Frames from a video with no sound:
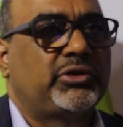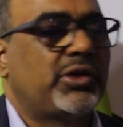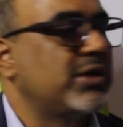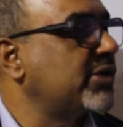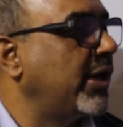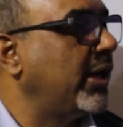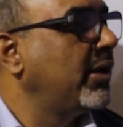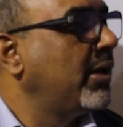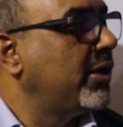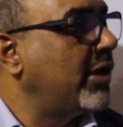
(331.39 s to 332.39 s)
industry,
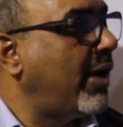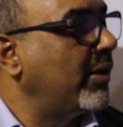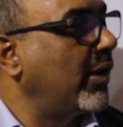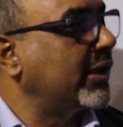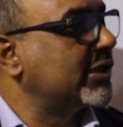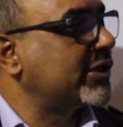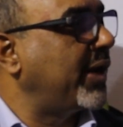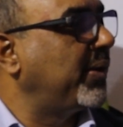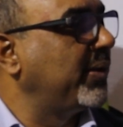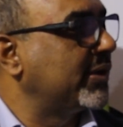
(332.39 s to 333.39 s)
you have to look at the
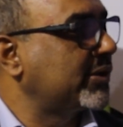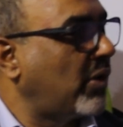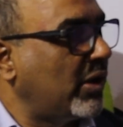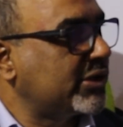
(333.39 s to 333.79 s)
stakeholders, all